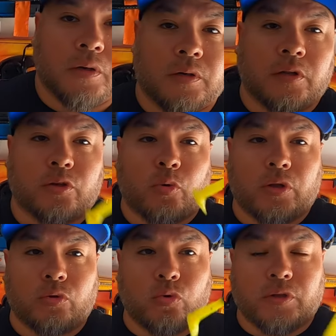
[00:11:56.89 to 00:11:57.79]
Another
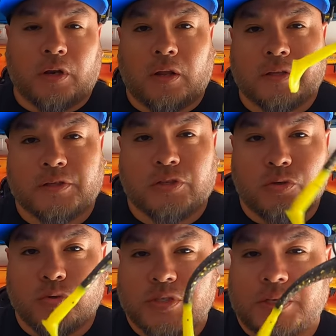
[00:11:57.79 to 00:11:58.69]
great lure that I like to
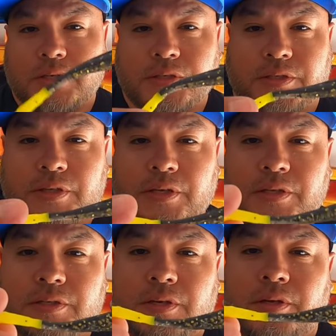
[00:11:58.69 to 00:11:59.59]
use is
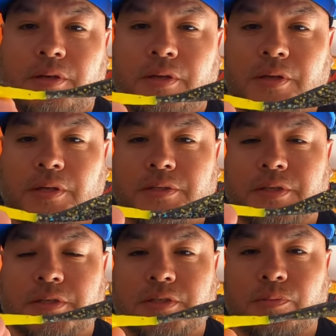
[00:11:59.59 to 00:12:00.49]
this
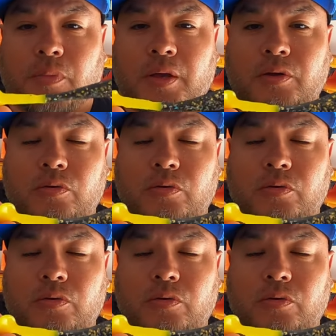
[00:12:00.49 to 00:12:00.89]
is this My